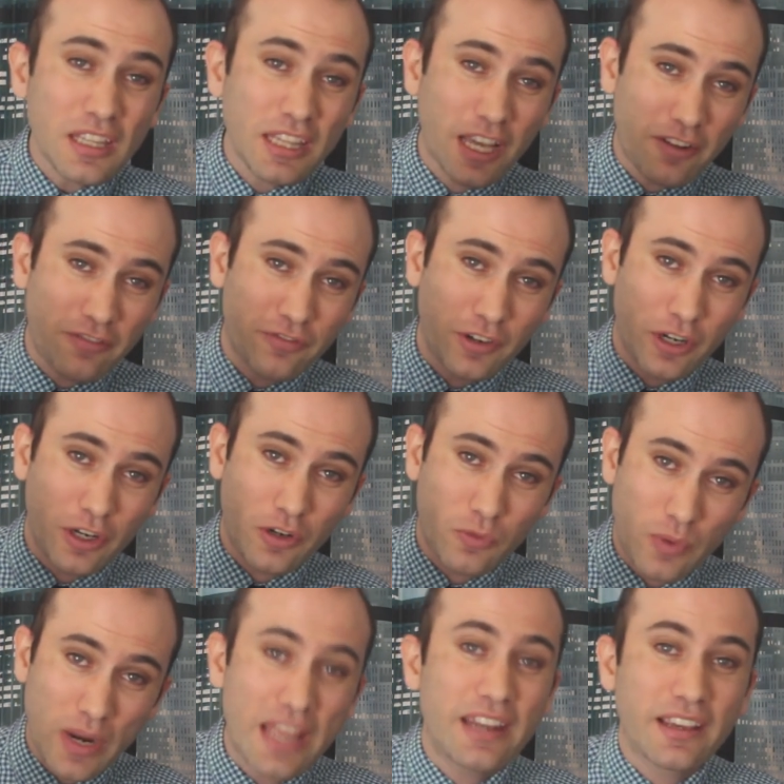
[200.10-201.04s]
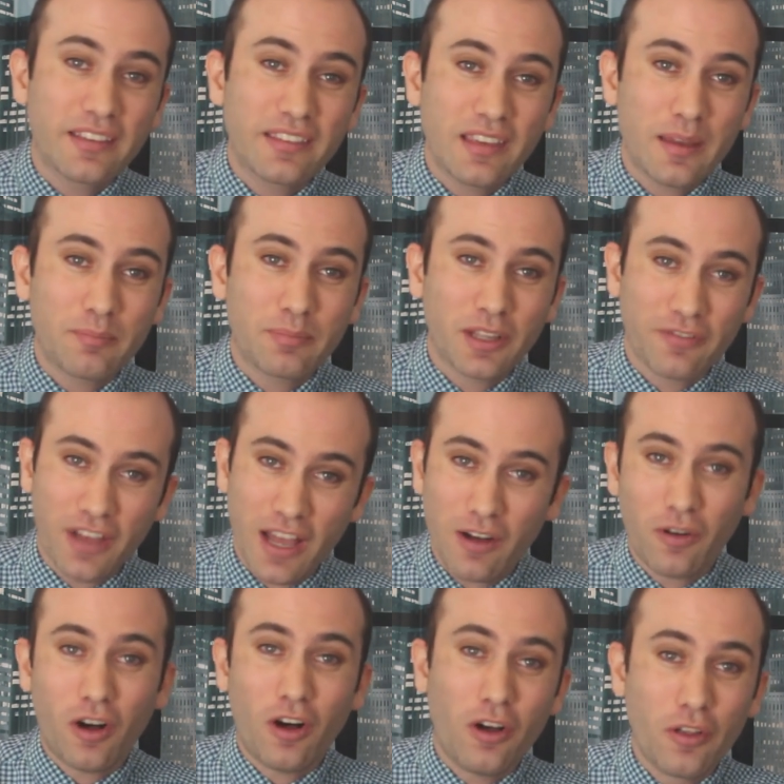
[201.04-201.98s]
Now, for a great example of
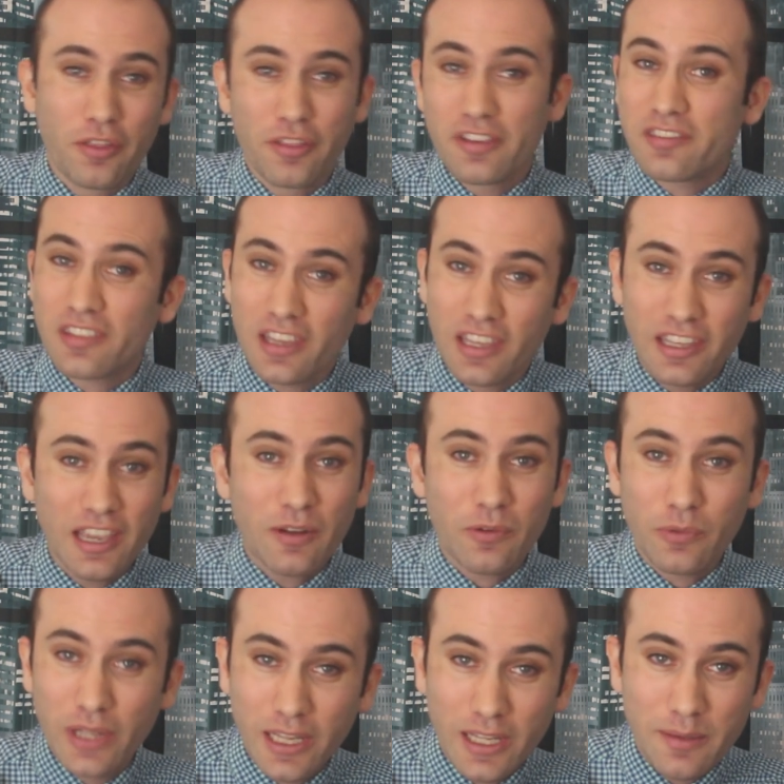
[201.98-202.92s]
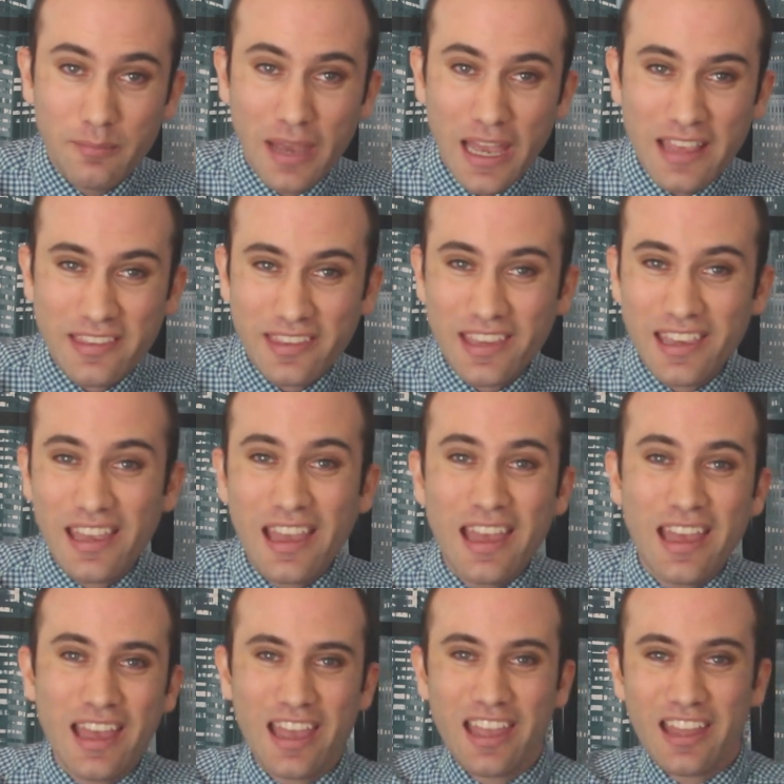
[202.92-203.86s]
how all this can get really messy,
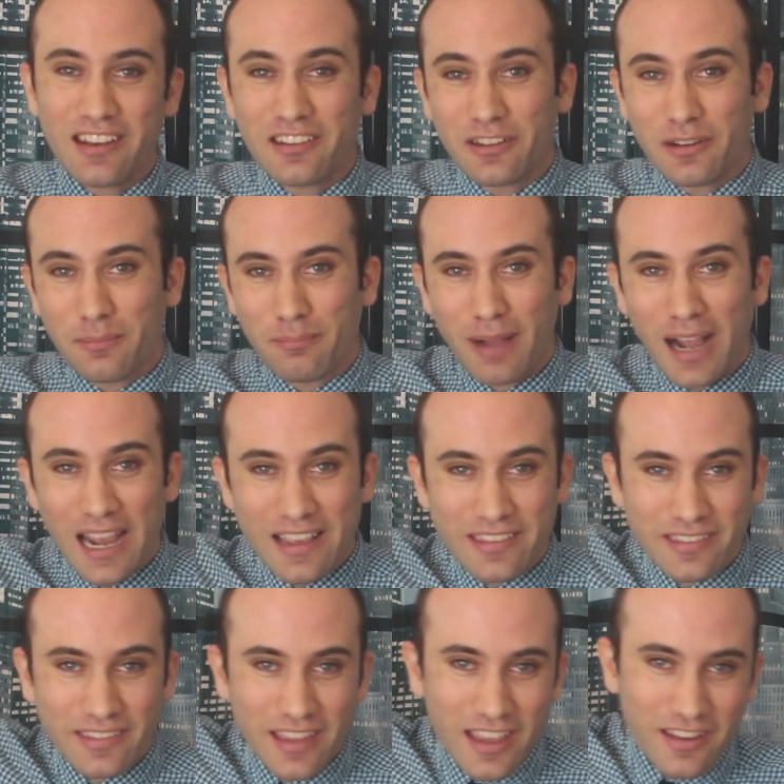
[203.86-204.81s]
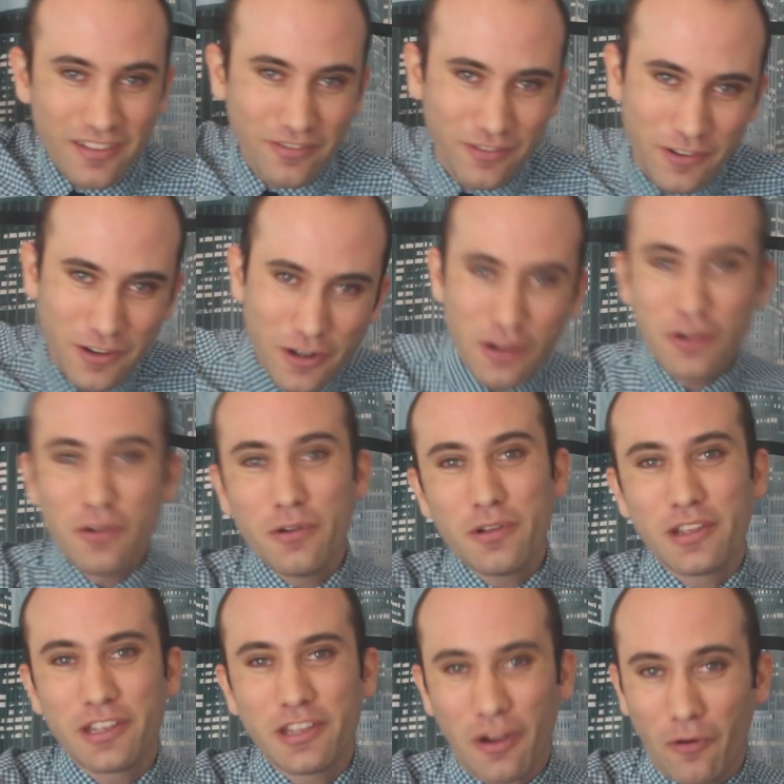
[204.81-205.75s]
enter my state of
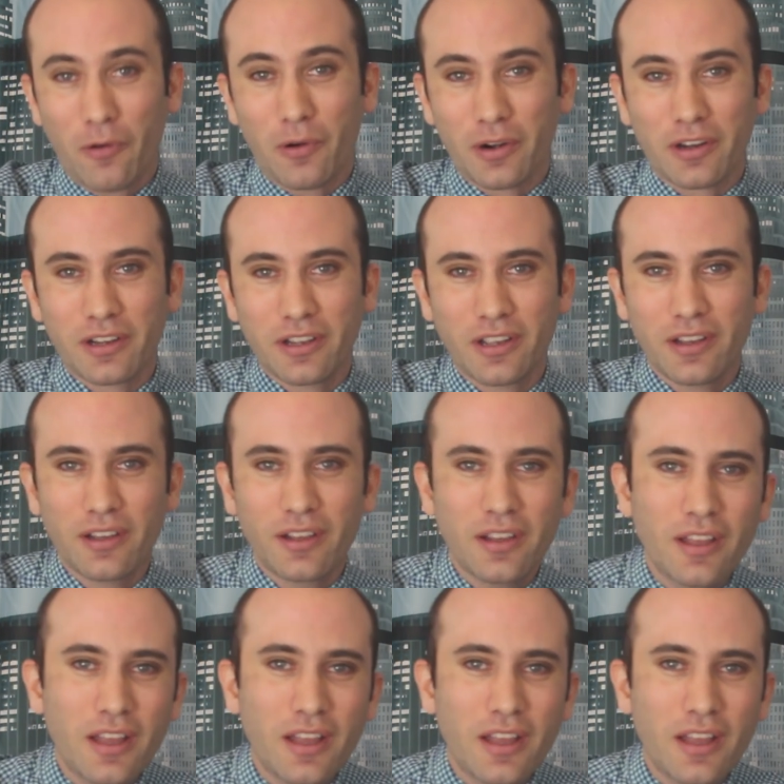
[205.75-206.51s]
New York.